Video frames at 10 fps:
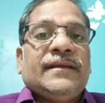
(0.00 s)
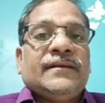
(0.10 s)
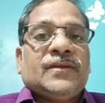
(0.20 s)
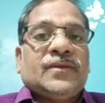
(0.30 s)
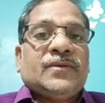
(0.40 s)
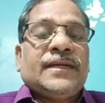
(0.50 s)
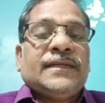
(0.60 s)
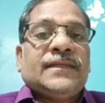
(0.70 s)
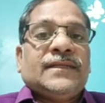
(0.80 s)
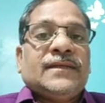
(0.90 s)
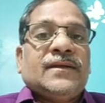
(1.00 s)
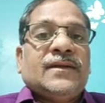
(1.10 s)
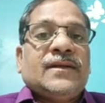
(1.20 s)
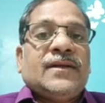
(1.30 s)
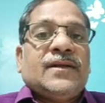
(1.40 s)
students.
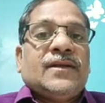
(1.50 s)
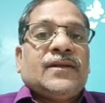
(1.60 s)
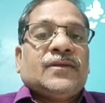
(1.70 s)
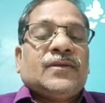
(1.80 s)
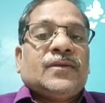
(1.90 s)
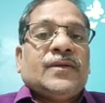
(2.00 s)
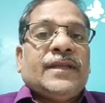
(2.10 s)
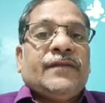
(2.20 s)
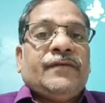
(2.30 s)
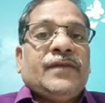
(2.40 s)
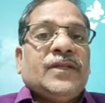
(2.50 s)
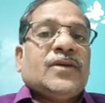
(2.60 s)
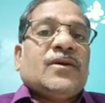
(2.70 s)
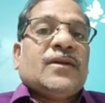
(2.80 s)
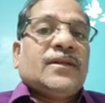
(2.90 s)
So in which
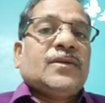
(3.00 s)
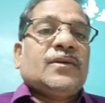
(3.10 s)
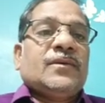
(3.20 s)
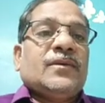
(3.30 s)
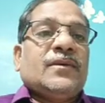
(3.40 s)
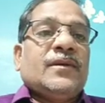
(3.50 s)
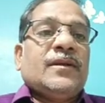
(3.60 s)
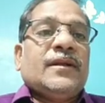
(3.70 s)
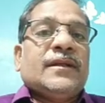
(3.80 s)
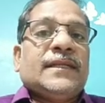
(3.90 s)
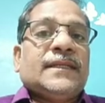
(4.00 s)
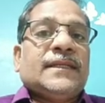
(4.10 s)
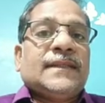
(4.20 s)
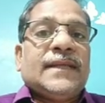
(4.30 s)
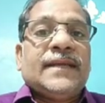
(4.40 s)
also the
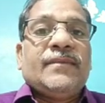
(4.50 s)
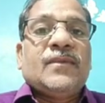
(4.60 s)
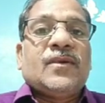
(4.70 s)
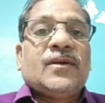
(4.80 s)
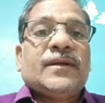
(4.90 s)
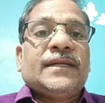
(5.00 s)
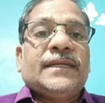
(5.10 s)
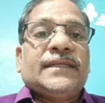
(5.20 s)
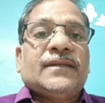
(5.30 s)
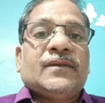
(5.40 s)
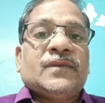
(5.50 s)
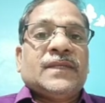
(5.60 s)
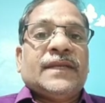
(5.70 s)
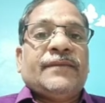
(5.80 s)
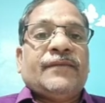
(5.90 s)
same contents of
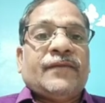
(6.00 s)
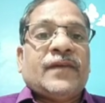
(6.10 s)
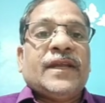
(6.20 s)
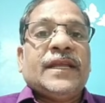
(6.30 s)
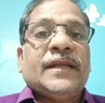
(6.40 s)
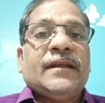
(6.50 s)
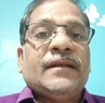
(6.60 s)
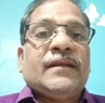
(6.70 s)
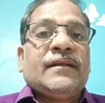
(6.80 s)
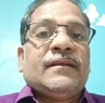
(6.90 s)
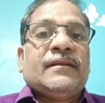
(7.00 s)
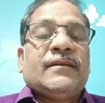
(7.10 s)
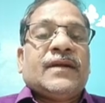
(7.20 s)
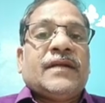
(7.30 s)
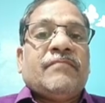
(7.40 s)
SEM 5
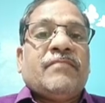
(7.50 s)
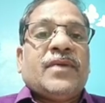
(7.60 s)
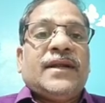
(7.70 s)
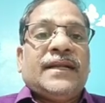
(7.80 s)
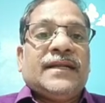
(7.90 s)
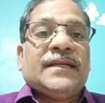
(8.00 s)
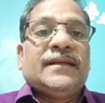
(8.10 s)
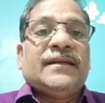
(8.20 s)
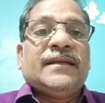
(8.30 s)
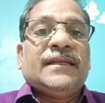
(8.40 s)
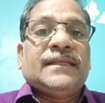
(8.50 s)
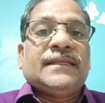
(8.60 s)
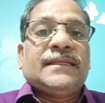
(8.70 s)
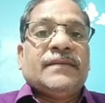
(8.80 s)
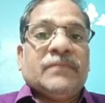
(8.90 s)
compiled in
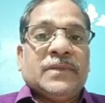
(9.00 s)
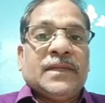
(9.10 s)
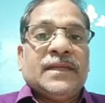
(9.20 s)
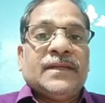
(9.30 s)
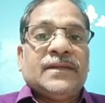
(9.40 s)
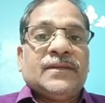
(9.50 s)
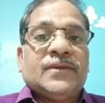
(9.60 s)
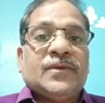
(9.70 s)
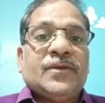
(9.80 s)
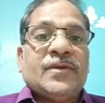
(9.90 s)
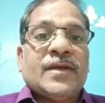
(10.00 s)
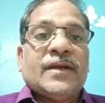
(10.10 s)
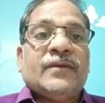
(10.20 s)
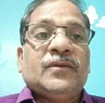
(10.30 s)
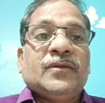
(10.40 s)
SEM 3. So you
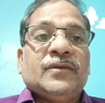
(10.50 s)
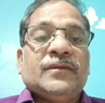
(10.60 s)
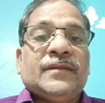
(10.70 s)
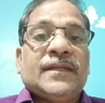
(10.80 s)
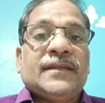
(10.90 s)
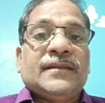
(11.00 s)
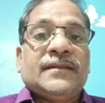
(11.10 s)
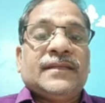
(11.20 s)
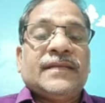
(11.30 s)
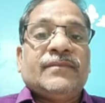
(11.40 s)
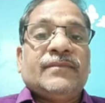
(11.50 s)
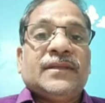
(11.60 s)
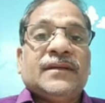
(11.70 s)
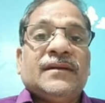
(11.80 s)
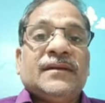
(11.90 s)
have to, the SEM
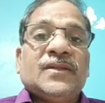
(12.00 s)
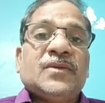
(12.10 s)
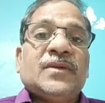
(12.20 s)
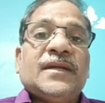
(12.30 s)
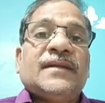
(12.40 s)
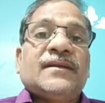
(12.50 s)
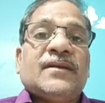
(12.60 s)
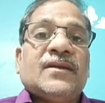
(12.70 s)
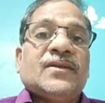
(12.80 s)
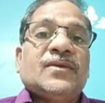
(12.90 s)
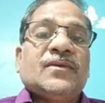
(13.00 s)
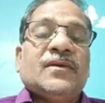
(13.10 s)
3rd students also